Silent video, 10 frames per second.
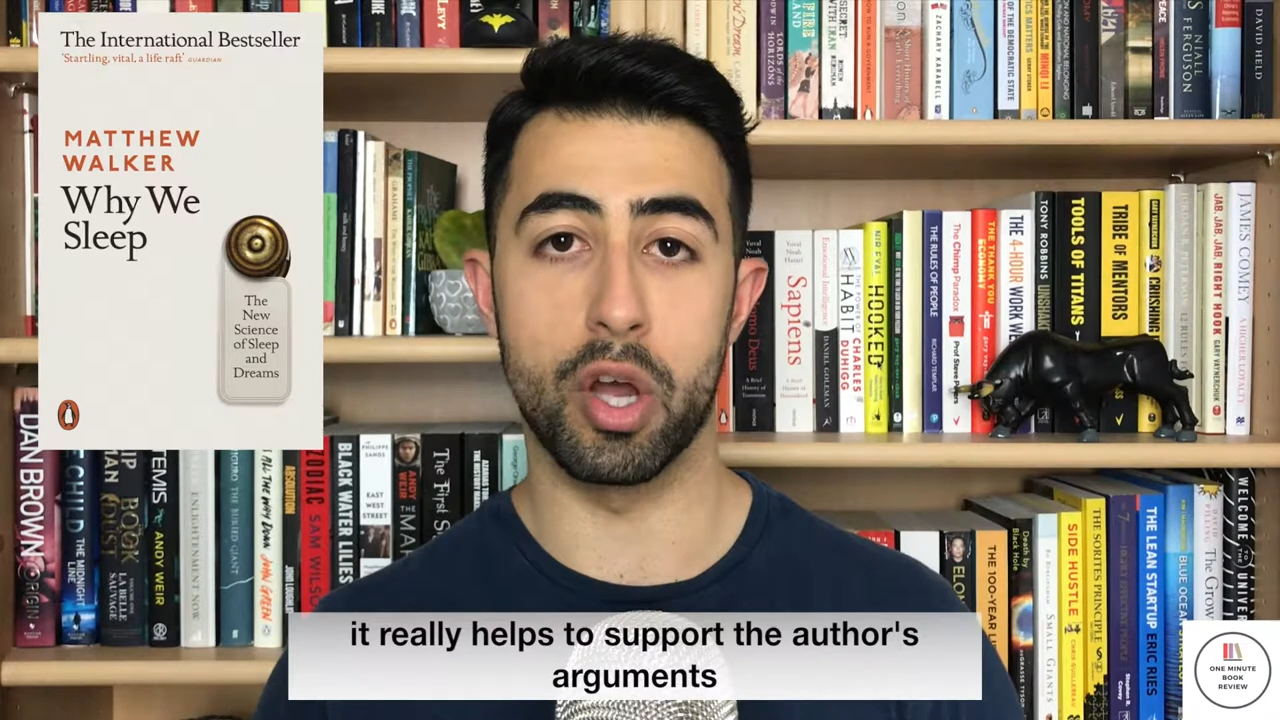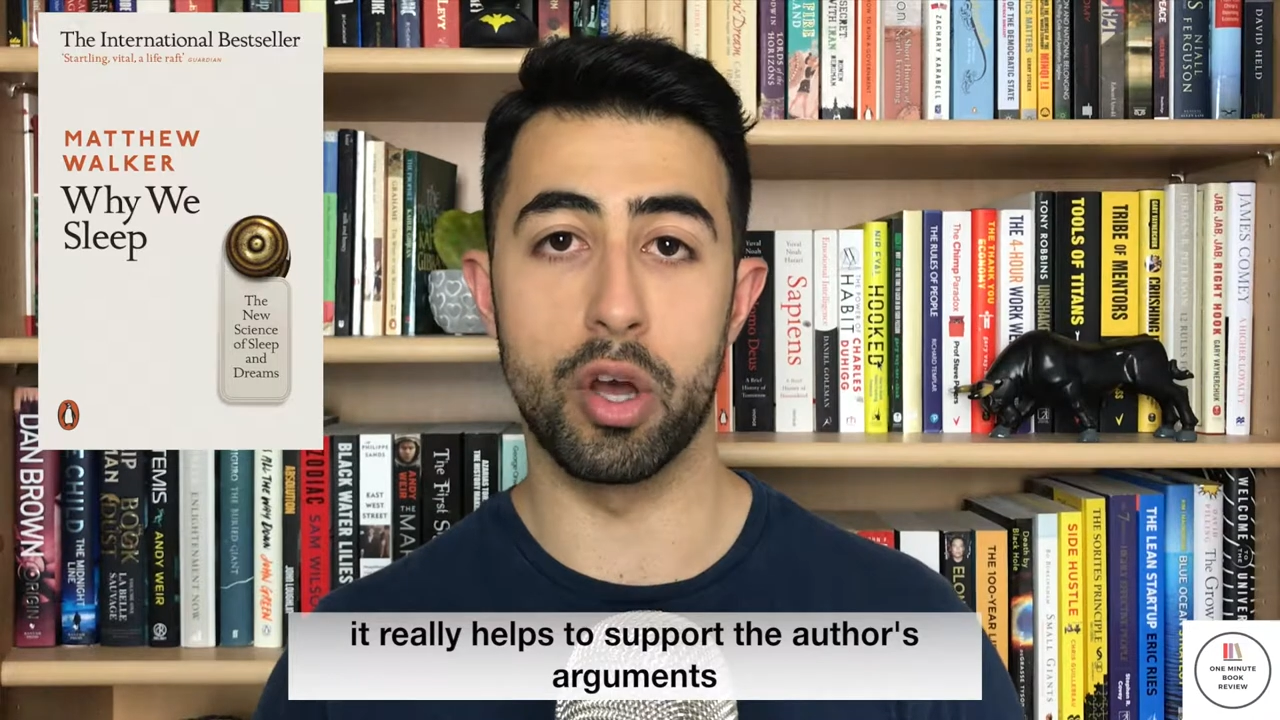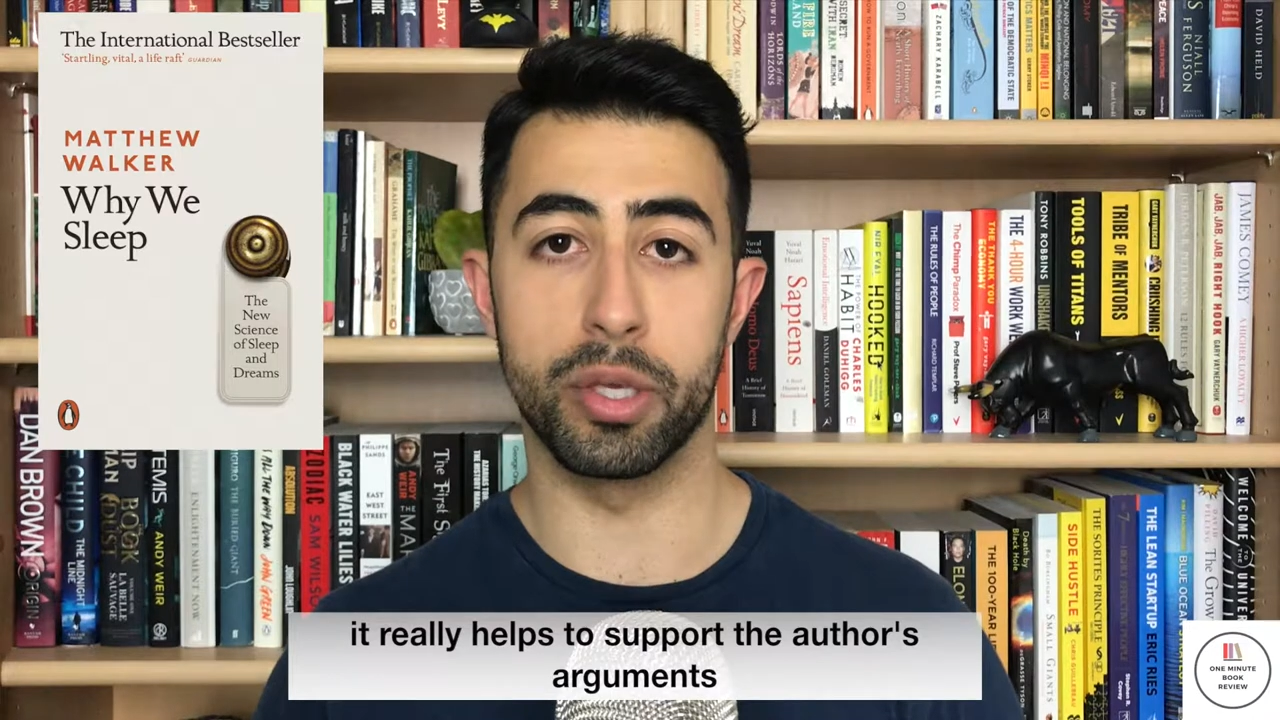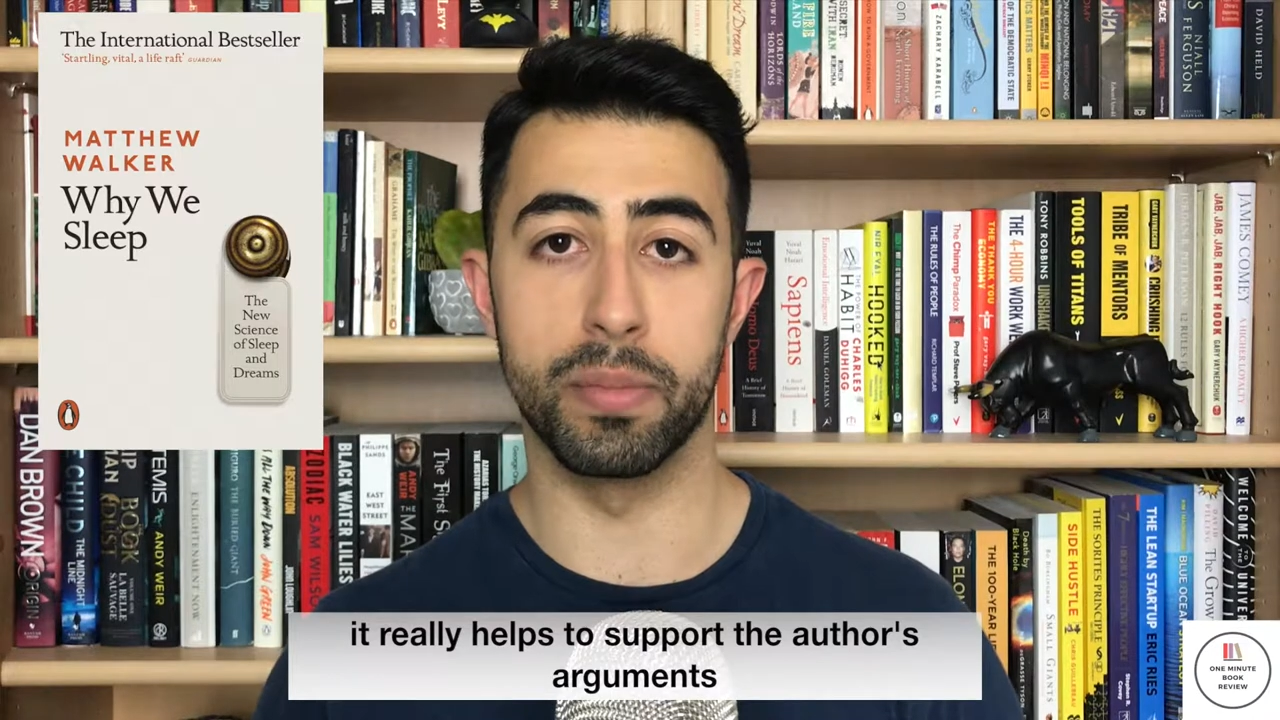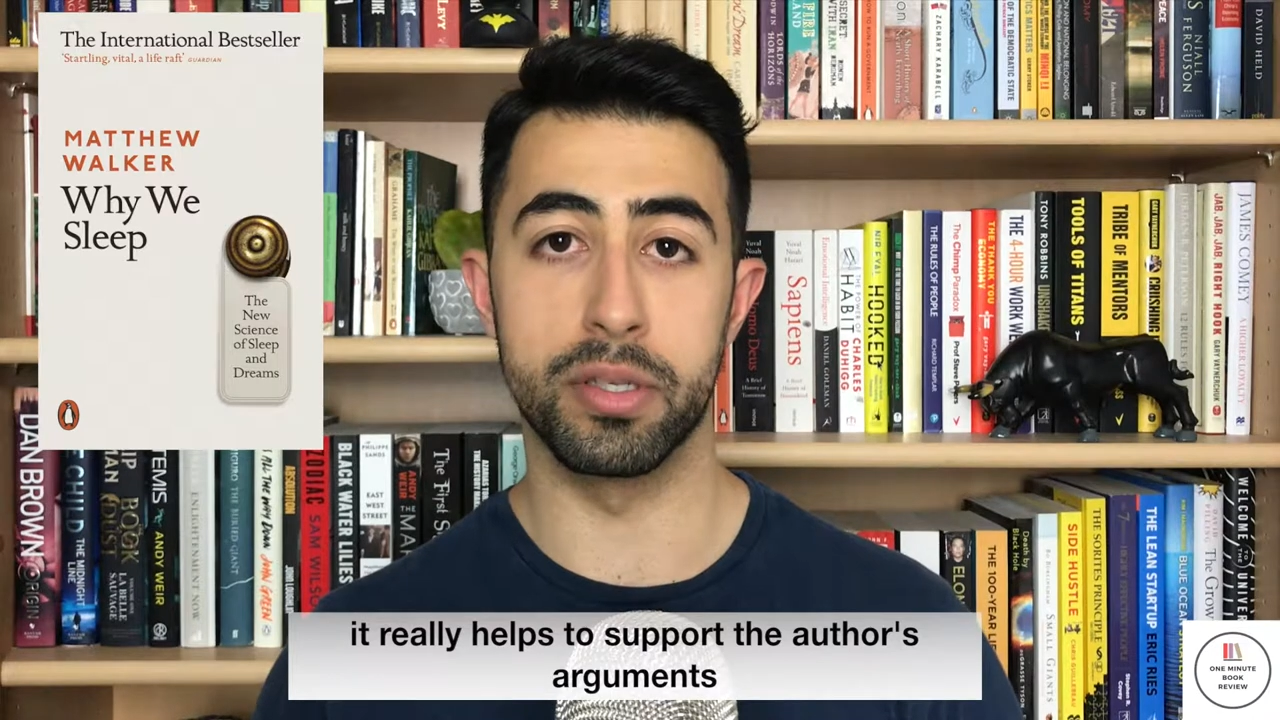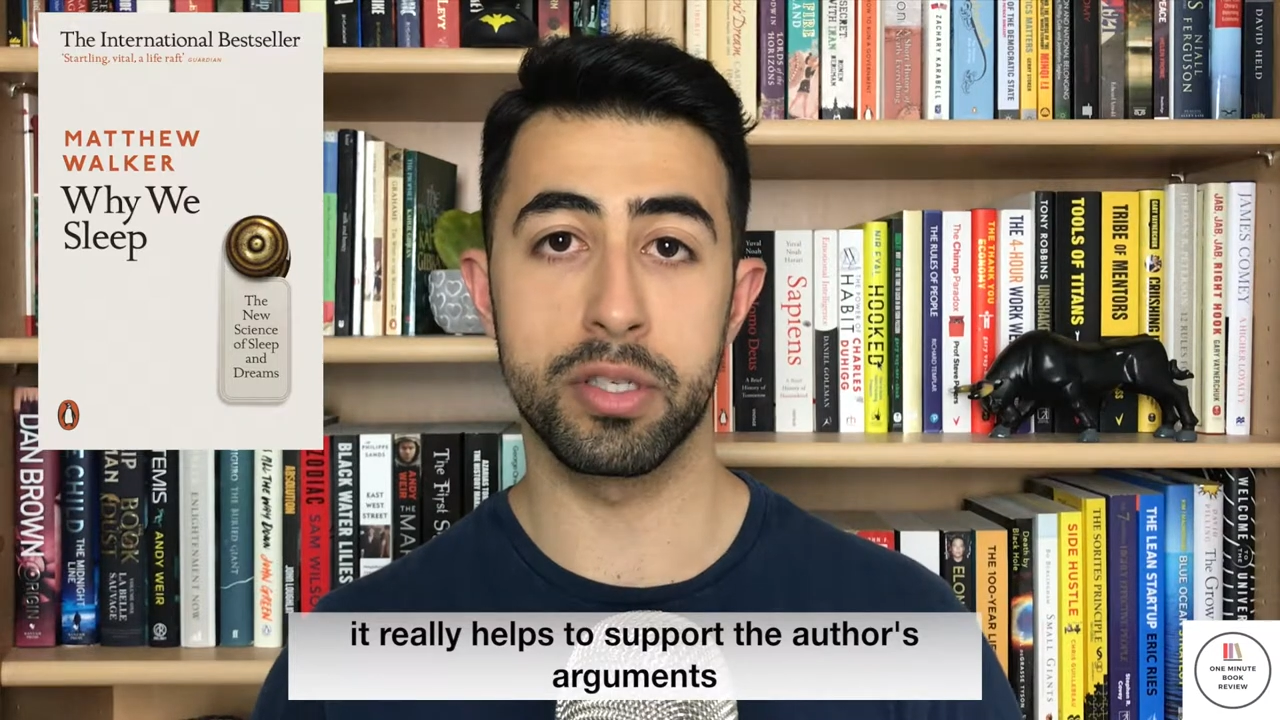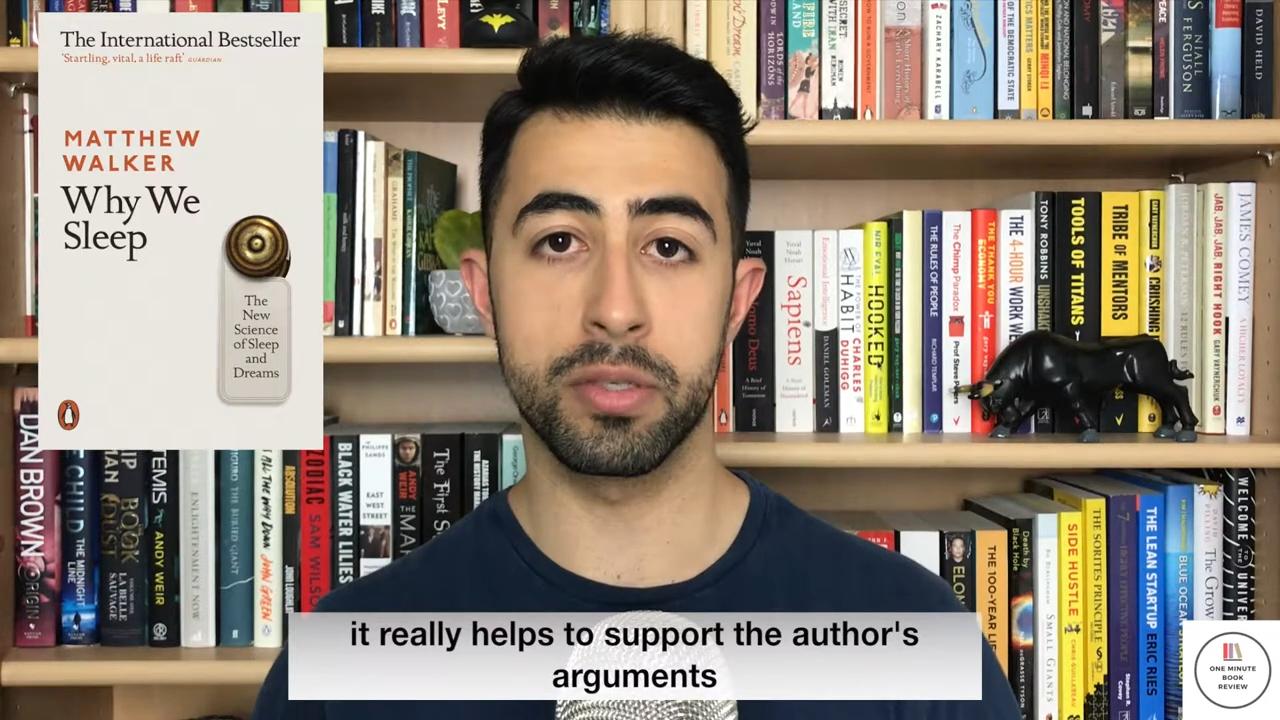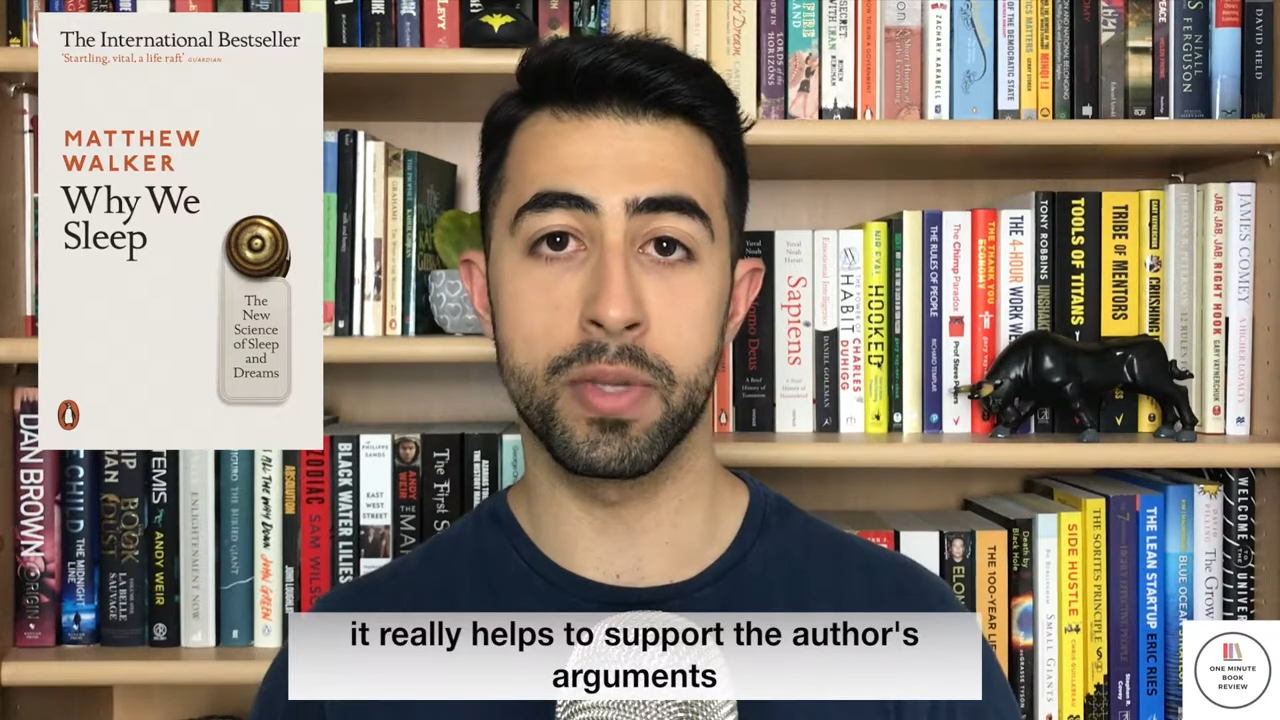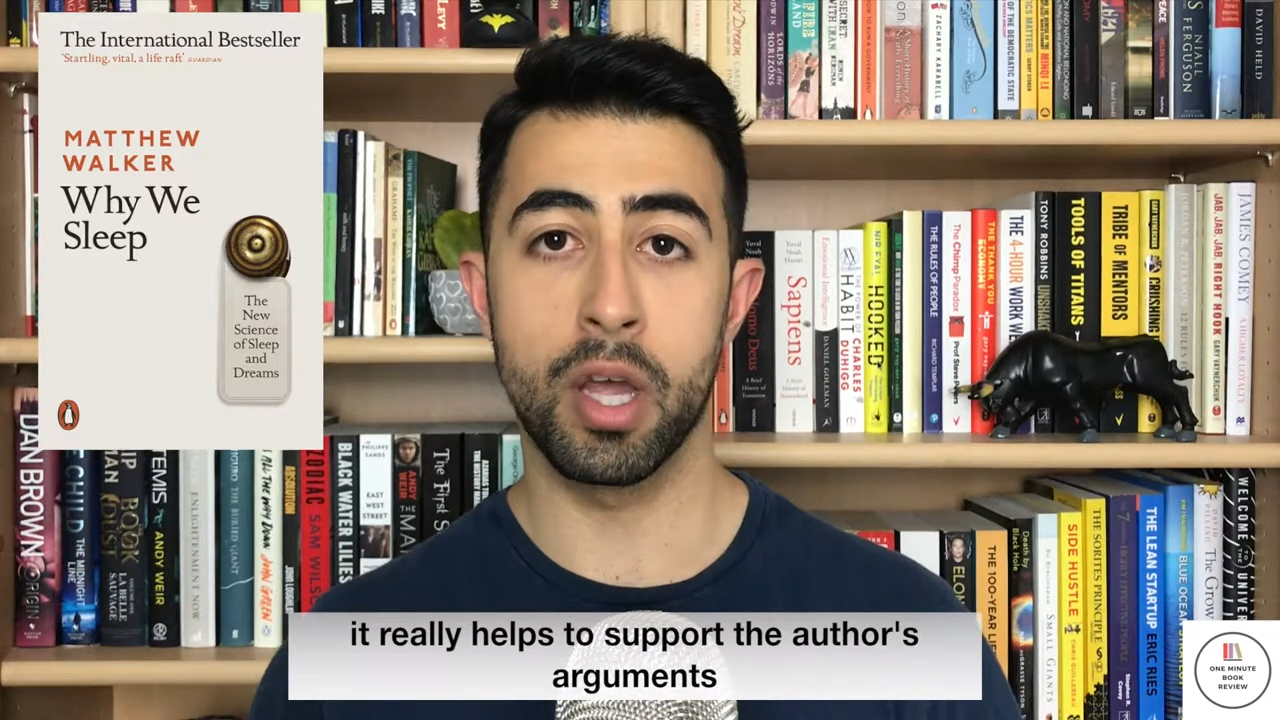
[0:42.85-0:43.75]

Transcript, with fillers: arguments.